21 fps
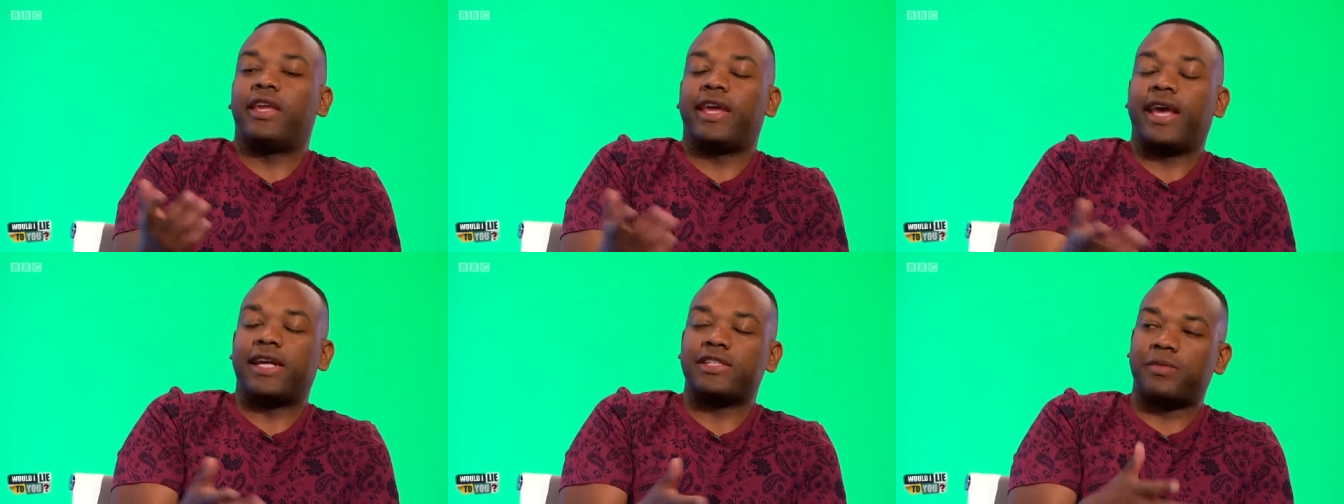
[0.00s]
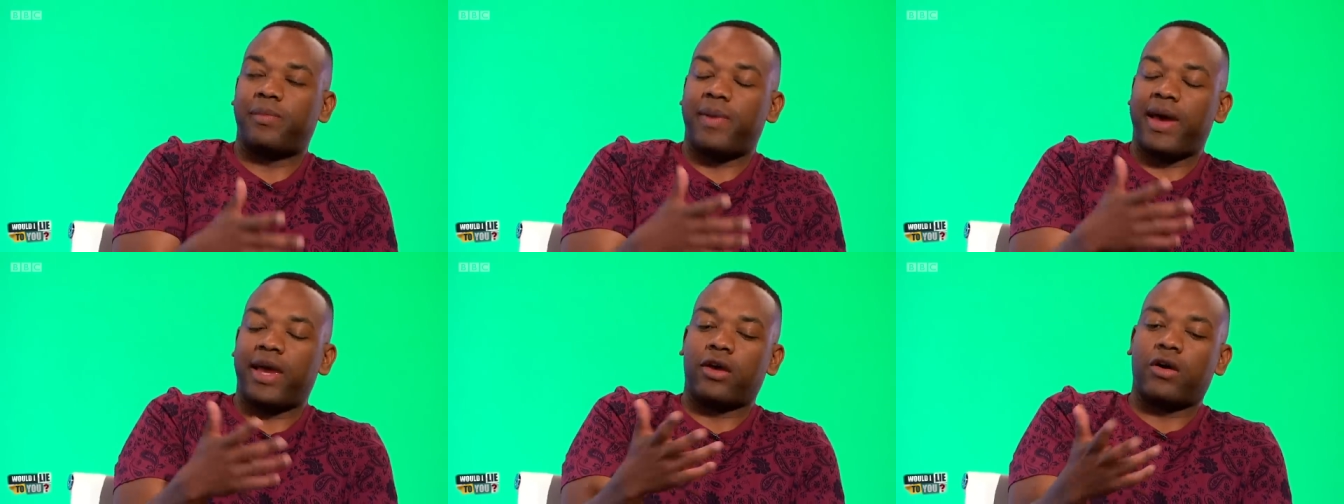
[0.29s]
you get
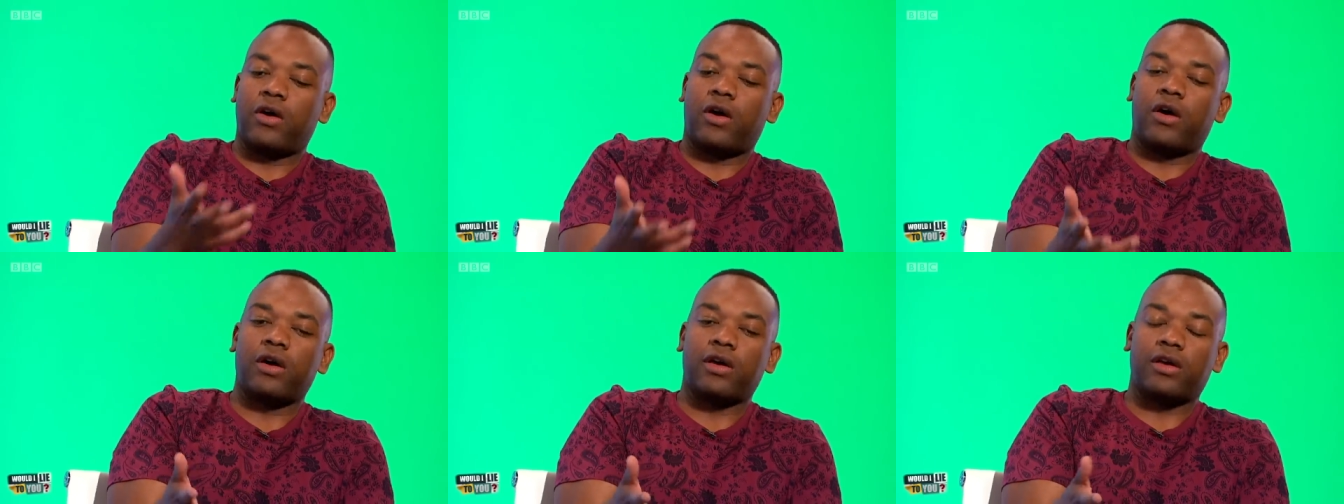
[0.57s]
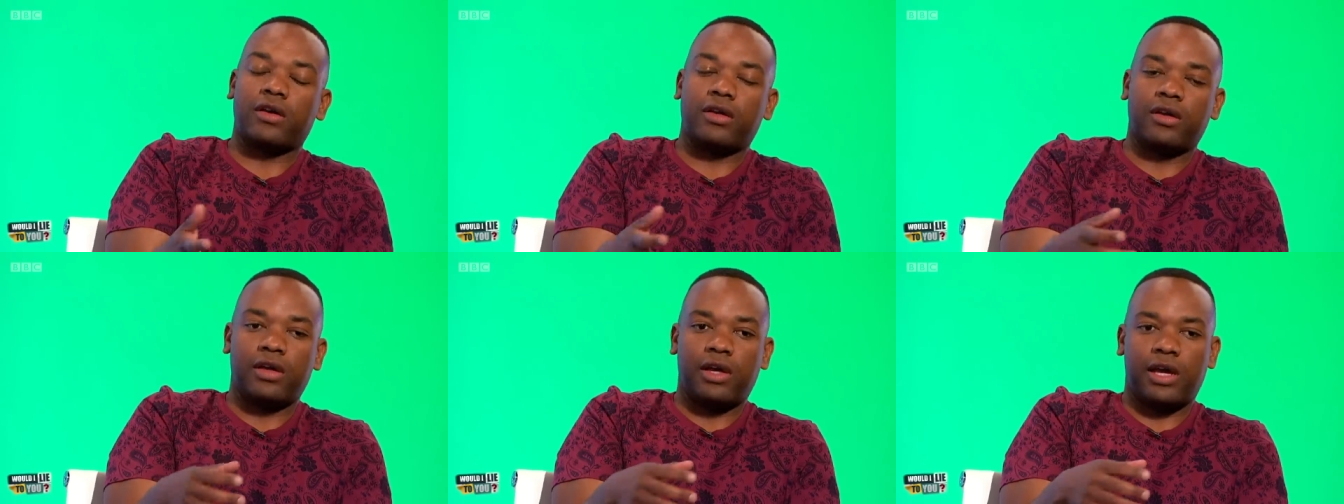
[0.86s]
to
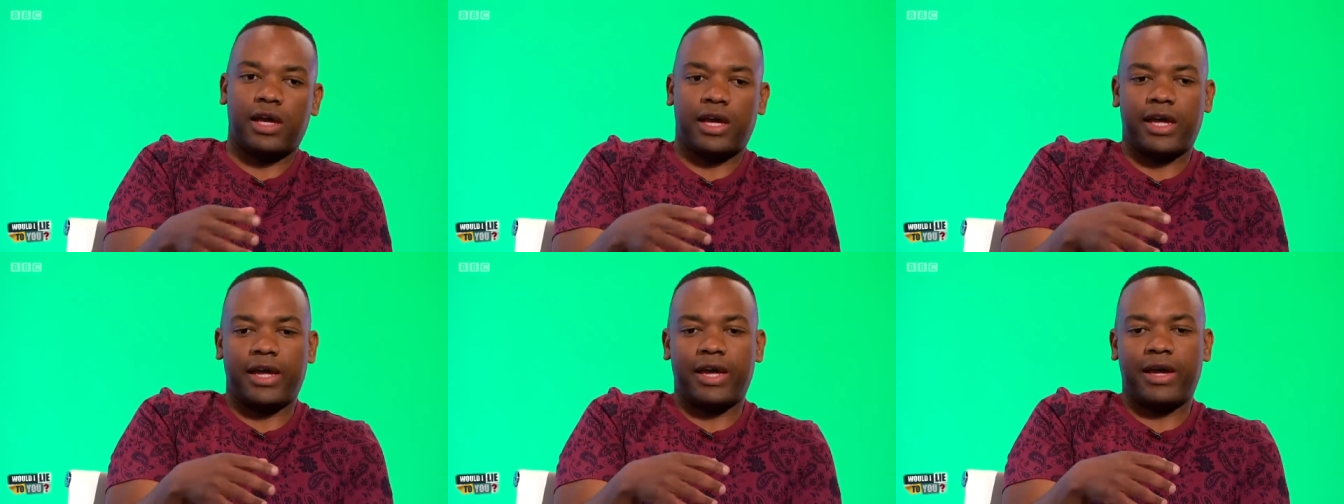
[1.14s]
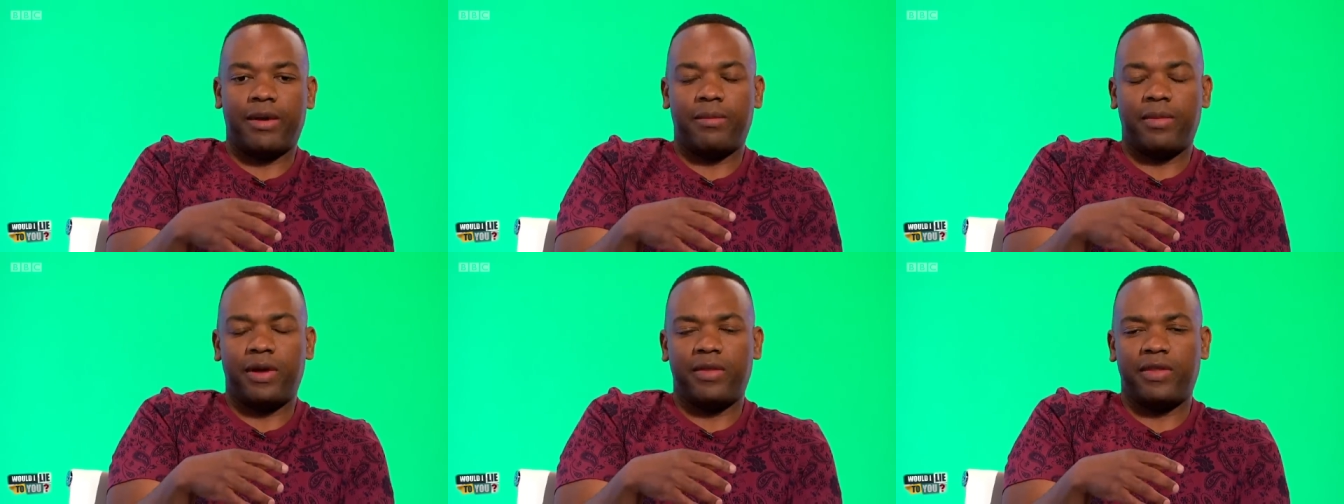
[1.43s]
Bangkok,
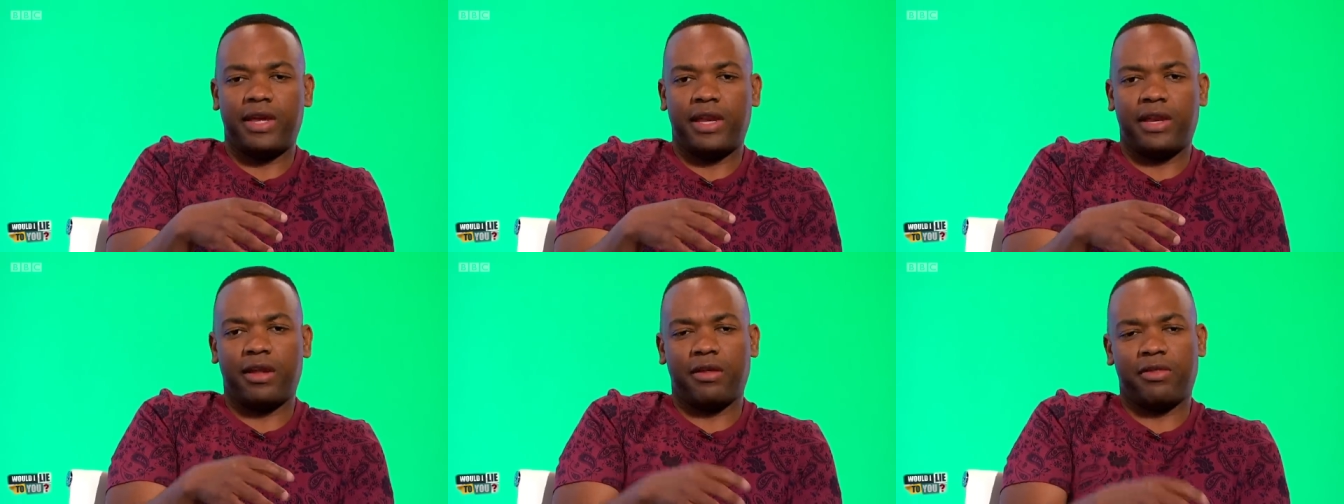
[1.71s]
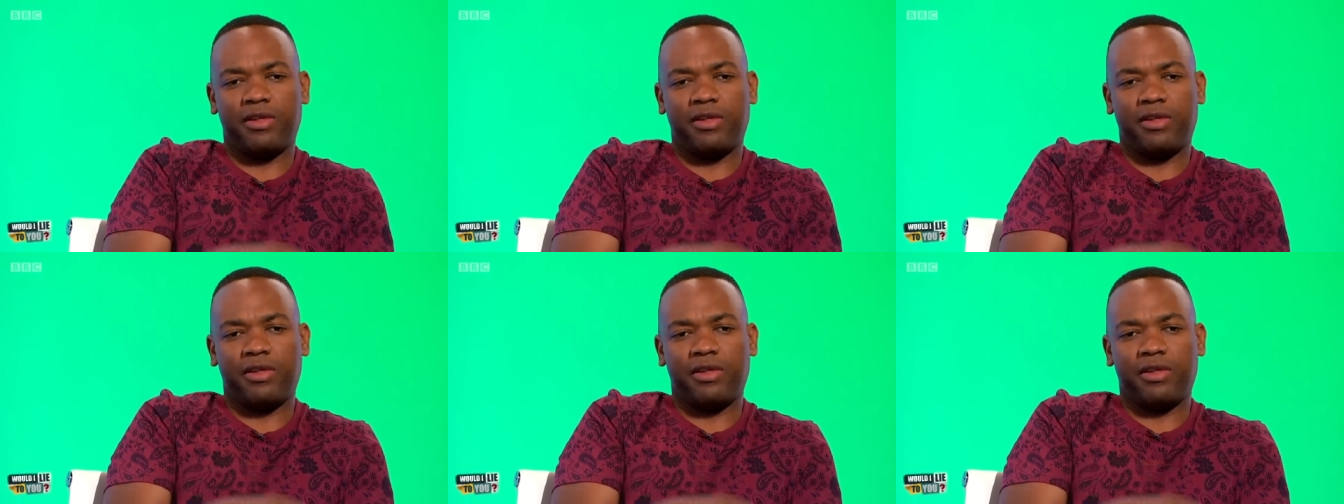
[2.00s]
and then I